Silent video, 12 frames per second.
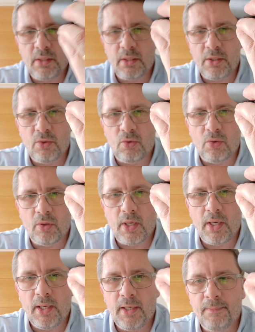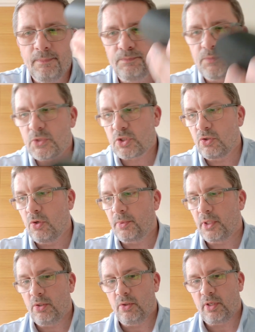your scope, you
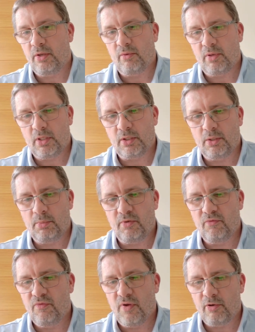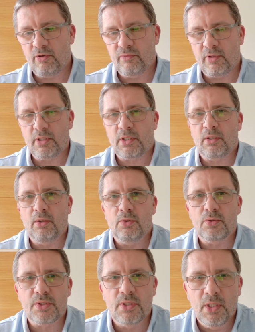know you're going to be very, very
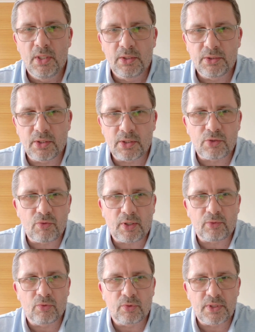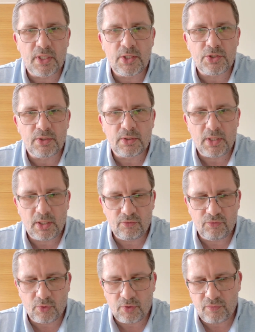close to the correct rotation, kind of
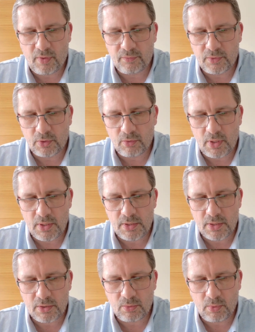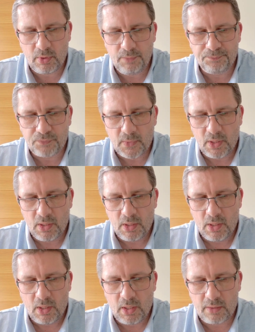45 degrees as it were,
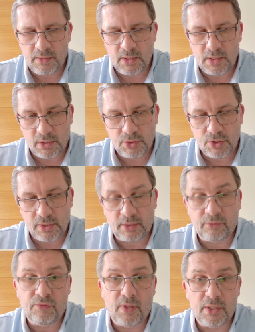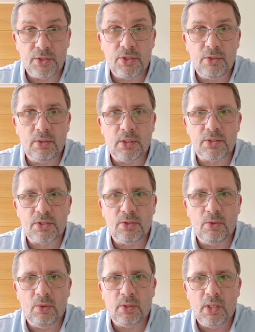and then you can just like fine tune it.
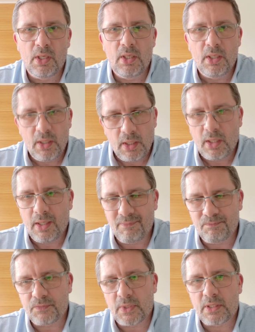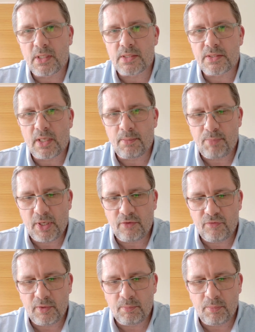So it has that
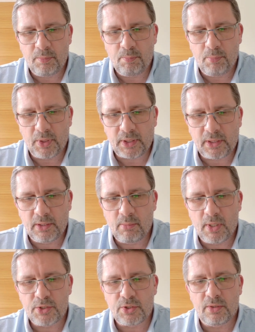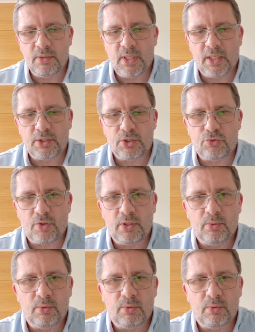benefit, but I can imagine that trying to